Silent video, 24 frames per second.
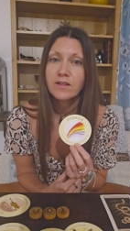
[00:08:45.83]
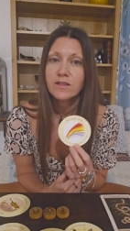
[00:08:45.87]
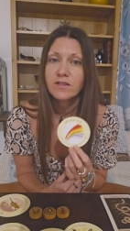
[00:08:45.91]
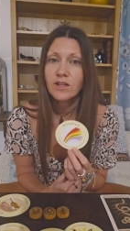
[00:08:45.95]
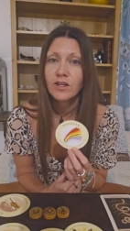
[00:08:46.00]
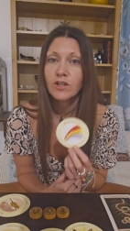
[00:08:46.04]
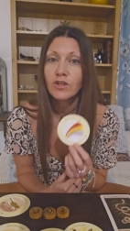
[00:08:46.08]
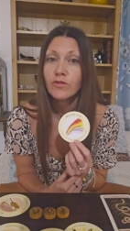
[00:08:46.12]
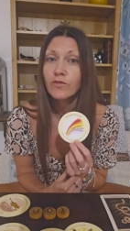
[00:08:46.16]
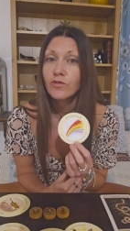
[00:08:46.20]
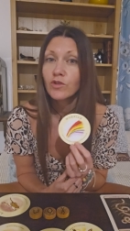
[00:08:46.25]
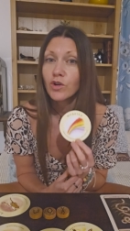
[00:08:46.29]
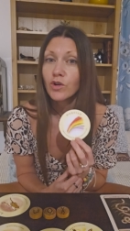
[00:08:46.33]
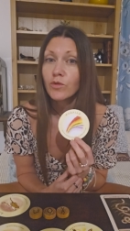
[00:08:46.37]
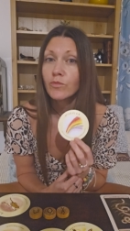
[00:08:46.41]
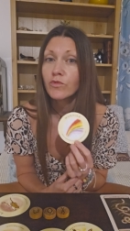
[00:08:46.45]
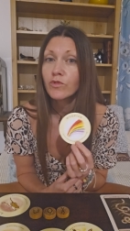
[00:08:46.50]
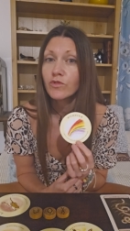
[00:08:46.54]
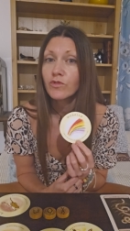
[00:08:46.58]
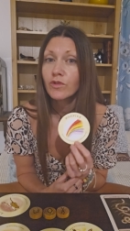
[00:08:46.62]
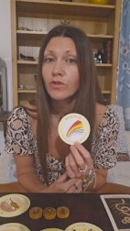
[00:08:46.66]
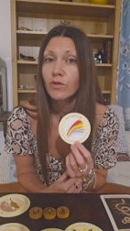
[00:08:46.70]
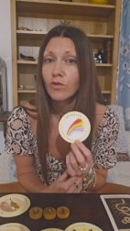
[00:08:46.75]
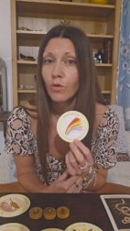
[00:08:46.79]
So you've come
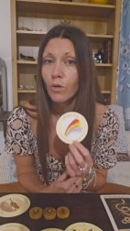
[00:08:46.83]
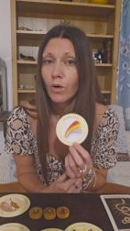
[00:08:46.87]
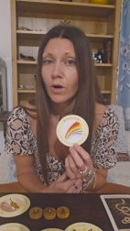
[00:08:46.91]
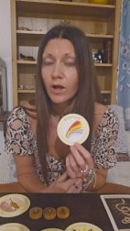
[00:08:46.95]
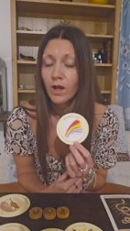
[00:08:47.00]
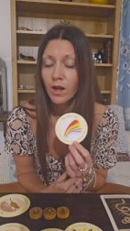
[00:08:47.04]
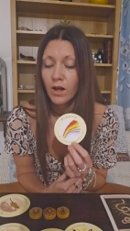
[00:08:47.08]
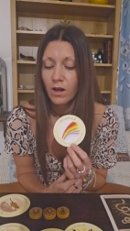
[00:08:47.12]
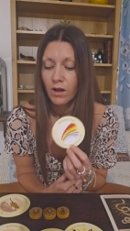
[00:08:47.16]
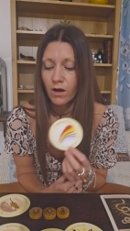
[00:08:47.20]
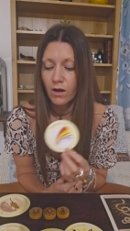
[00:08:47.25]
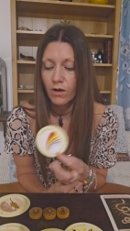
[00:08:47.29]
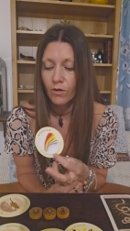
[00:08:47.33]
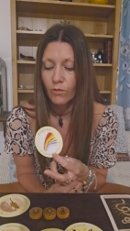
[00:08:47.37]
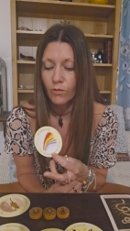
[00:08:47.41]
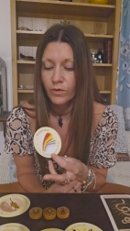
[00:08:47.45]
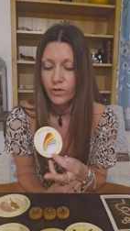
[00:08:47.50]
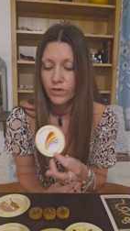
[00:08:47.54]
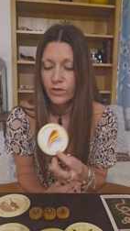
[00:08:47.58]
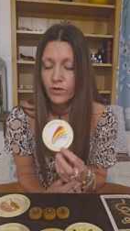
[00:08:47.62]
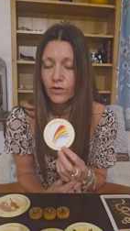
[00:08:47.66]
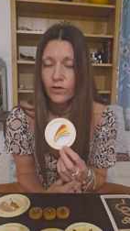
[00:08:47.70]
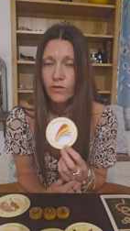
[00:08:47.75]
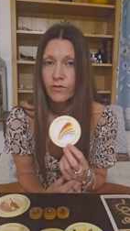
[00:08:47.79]
through quite a lot
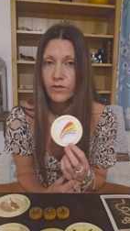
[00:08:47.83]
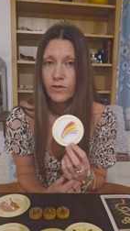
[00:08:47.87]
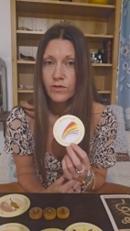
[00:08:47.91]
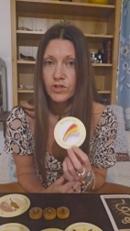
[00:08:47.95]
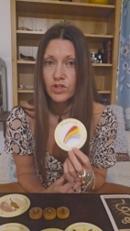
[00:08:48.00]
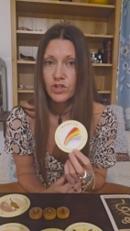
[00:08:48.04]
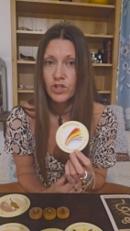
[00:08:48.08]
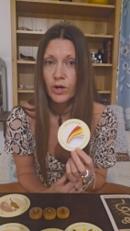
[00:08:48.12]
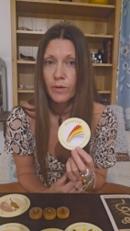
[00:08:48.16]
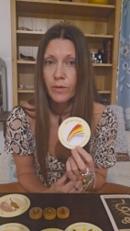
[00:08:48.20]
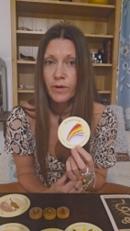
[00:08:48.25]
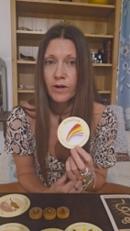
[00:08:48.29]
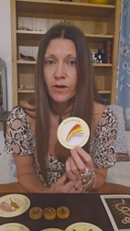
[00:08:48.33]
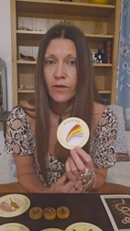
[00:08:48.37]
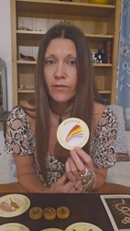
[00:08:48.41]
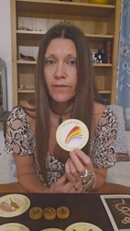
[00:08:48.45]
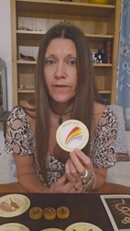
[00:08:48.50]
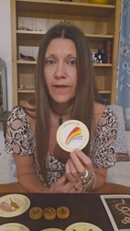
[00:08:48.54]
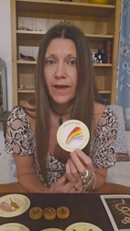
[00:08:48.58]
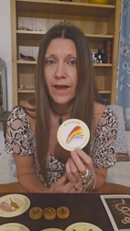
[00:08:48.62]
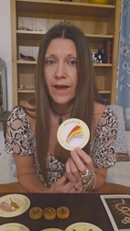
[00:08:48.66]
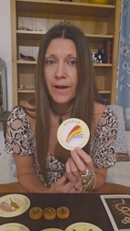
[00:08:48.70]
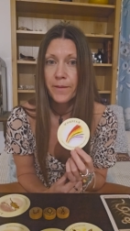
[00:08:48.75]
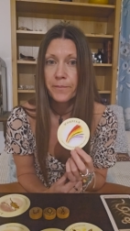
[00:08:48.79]
with Uruz showing on
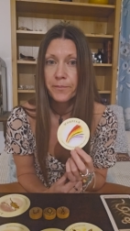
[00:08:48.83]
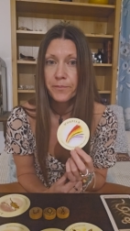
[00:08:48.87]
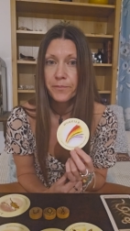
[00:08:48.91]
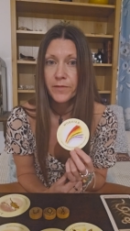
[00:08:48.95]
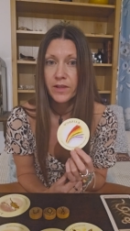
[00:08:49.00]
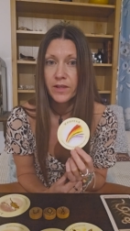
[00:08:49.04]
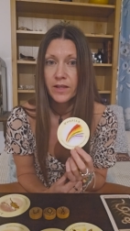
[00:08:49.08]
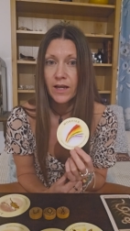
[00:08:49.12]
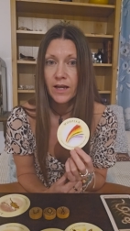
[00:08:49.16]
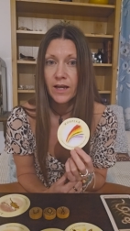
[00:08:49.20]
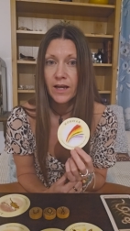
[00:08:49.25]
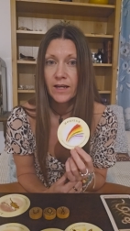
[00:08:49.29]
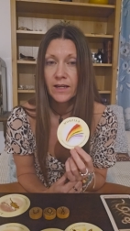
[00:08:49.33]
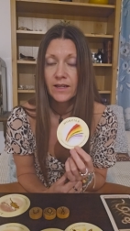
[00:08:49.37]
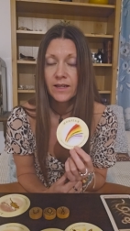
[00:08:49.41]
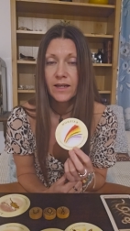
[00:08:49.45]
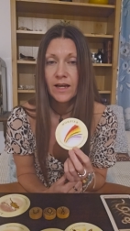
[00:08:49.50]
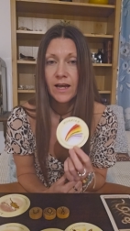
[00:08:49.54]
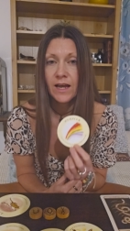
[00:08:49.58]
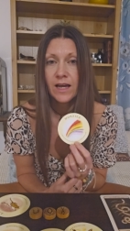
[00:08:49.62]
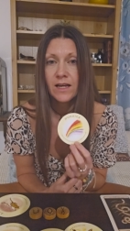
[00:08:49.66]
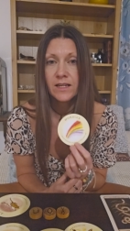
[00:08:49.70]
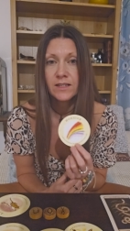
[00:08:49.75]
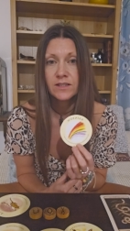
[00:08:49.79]
there, okay?
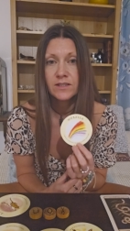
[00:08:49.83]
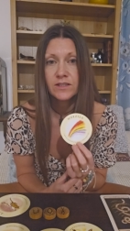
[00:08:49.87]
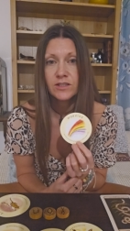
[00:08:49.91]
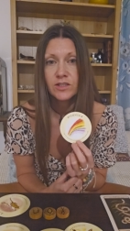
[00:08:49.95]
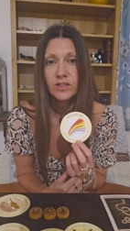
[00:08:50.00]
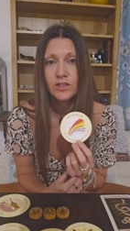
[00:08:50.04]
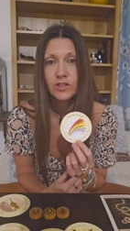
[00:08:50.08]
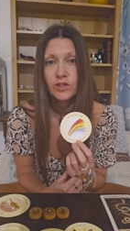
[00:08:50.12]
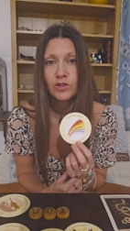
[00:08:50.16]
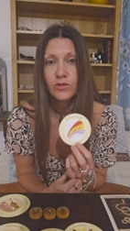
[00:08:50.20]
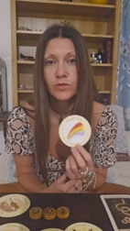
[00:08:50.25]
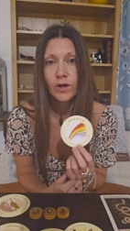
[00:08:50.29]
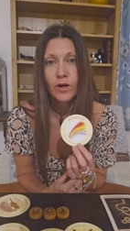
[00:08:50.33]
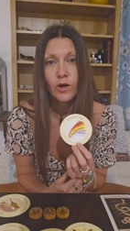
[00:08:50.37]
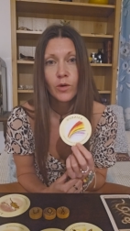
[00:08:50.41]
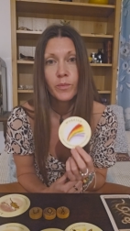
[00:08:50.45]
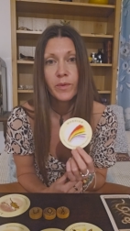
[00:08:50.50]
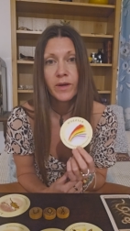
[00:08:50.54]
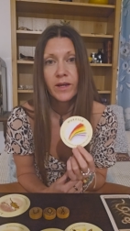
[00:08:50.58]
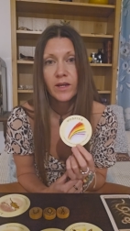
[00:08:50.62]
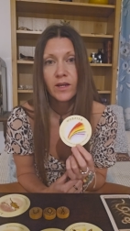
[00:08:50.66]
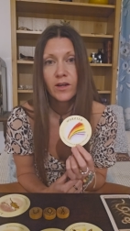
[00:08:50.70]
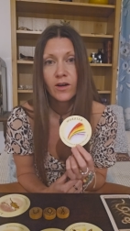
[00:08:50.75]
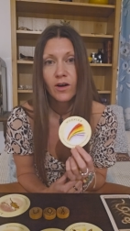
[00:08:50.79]
And you are
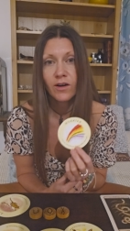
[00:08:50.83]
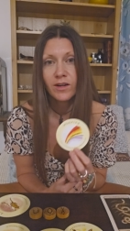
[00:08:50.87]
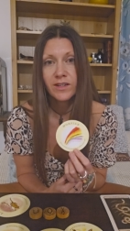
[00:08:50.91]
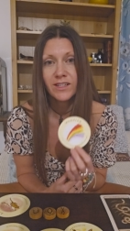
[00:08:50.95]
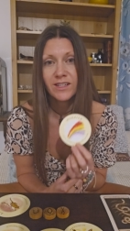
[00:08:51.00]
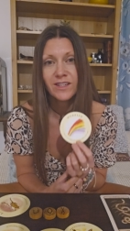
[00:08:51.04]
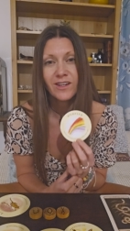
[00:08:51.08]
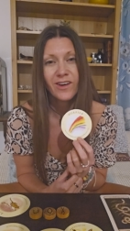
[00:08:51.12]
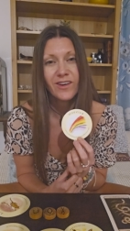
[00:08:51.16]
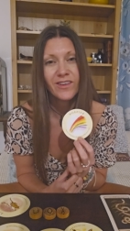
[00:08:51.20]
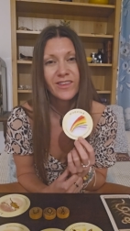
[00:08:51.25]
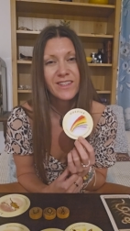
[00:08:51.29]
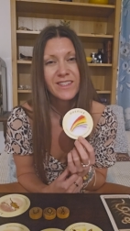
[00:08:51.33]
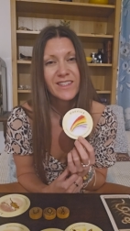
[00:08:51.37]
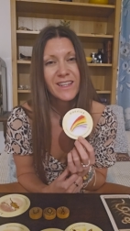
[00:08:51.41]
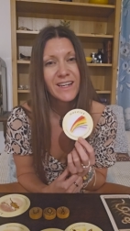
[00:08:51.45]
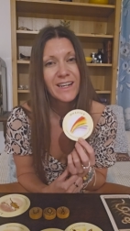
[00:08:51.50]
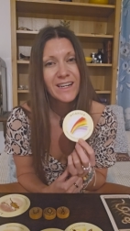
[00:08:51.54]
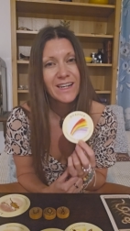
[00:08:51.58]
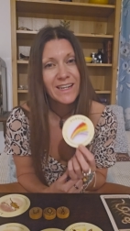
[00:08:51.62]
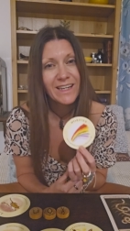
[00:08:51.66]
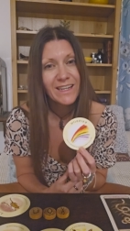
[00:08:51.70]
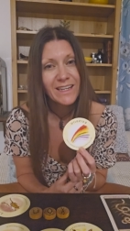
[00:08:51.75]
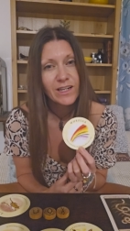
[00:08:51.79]
being guided like there's a
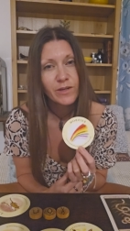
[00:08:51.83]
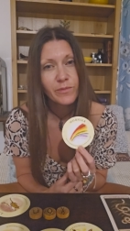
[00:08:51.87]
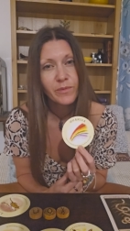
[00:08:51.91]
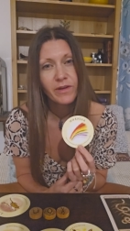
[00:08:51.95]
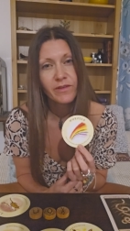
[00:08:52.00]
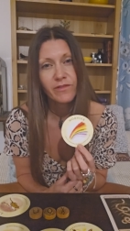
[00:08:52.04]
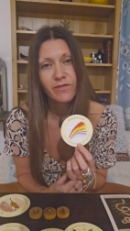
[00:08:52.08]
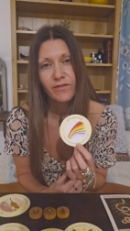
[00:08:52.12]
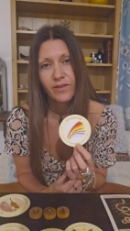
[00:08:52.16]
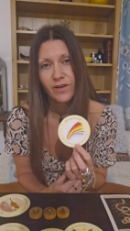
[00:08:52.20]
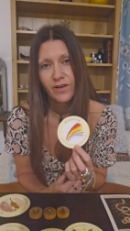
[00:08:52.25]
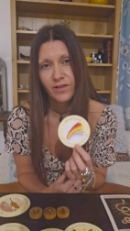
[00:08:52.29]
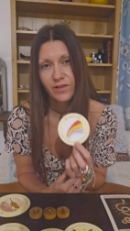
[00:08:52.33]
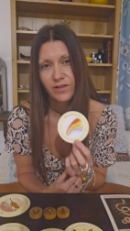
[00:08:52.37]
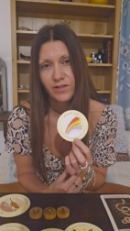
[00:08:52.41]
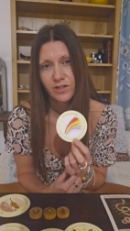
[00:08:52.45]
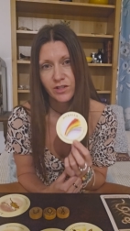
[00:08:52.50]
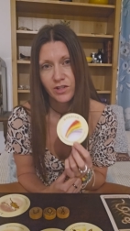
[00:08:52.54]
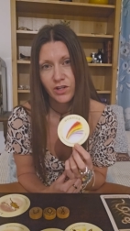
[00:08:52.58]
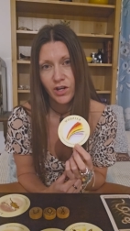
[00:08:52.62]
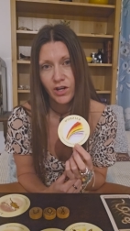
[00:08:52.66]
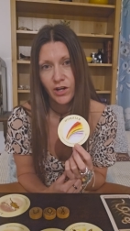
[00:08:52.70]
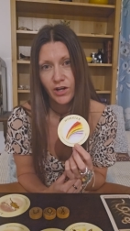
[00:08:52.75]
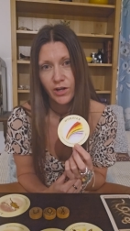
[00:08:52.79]
little bit further
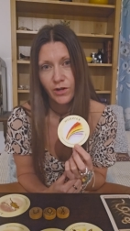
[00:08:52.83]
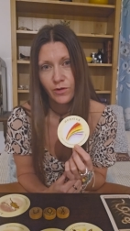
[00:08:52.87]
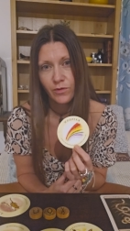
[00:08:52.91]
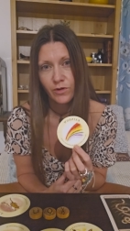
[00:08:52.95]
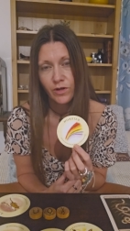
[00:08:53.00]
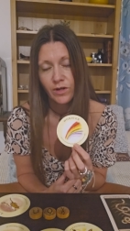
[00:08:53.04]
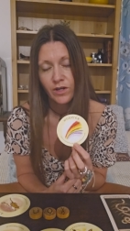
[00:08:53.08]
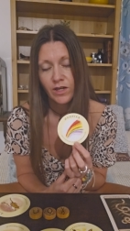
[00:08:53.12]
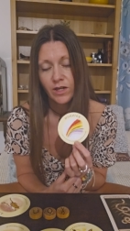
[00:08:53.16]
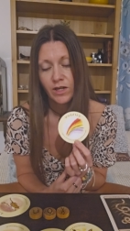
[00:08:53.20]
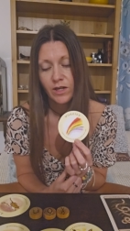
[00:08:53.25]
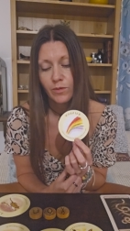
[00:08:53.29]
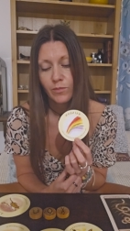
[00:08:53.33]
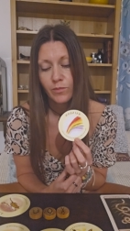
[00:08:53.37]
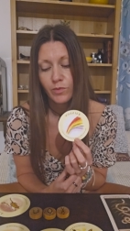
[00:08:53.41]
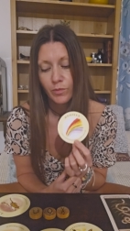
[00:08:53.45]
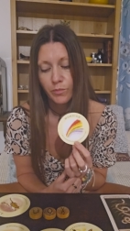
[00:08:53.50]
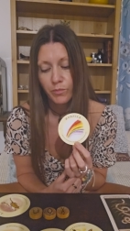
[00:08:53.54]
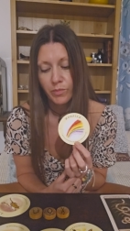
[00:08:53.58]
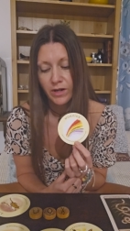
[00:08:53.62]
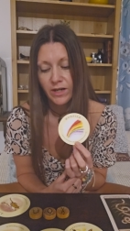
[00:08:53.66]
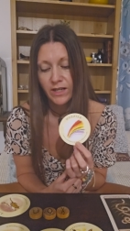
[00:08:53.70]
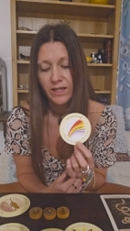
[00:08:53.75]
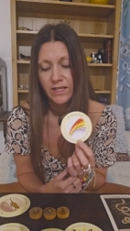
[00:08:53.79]
to go,
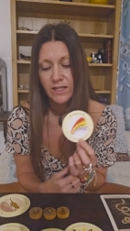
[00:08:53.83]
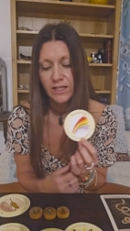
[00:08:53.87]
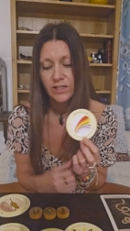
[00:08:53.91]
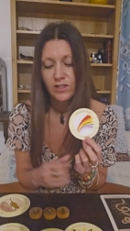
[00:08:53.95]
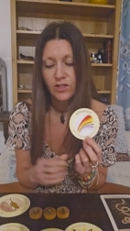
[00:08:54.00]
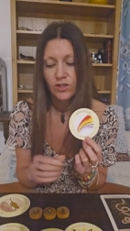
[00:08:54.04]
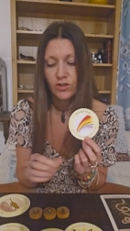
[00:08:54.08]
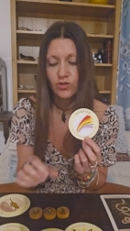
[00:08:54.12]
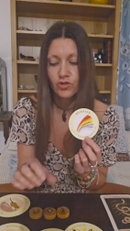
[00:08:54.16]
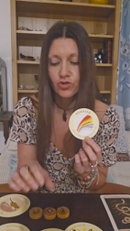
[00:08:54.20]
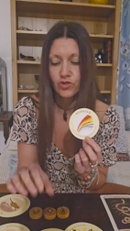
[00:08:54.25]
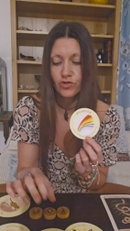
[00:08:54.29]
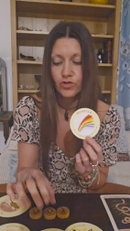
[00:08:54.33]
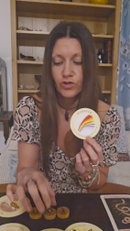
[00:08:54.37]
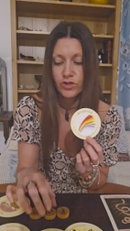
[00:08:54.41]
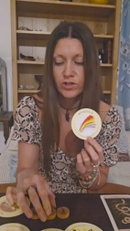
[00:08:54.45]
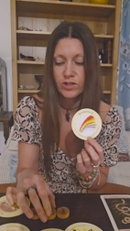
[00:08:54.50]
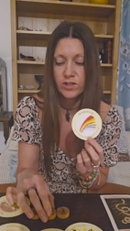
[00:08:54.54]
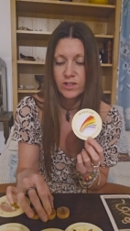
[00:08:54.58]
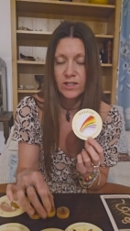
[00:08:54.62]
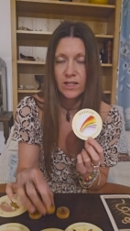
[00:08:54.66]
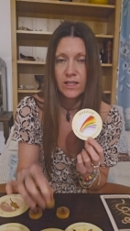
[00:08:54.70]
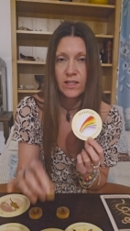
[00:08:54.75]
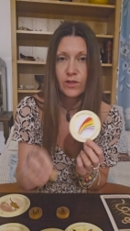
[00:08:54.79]
but please
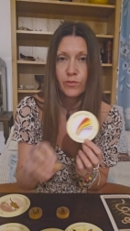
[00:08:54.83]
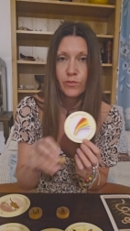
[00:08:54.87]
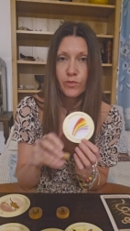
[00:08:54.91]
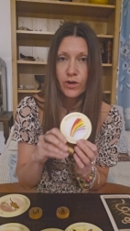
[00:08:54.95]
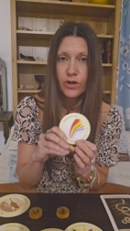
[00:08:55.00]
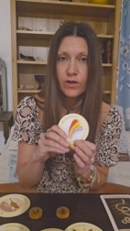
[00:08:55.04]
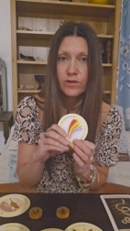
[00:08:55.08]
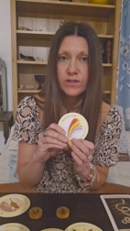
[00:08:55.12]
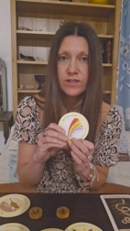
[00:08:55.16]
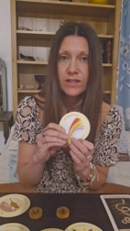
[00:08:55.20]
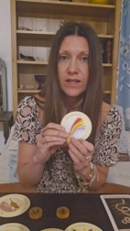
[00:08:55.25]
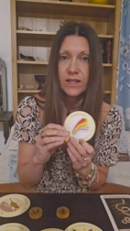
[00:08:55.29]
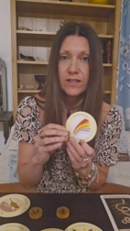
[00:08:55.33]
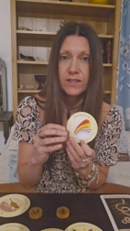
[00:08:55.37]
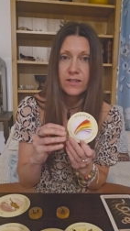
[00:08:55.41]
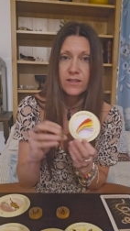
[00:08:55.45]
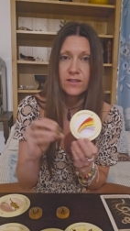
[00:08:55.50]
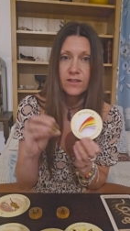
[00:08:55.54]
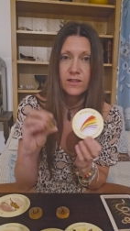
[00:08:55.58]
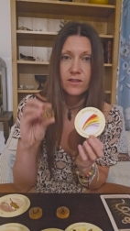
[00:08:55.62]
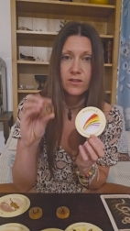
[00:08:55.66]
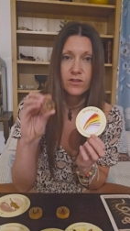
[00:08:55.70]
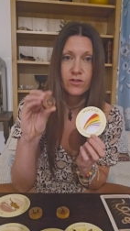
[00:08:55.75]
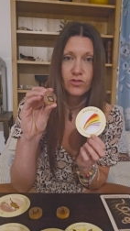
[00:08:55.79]
trust in the
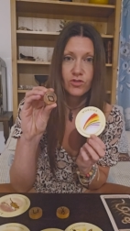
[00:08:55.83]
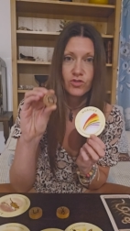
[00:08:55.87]
process.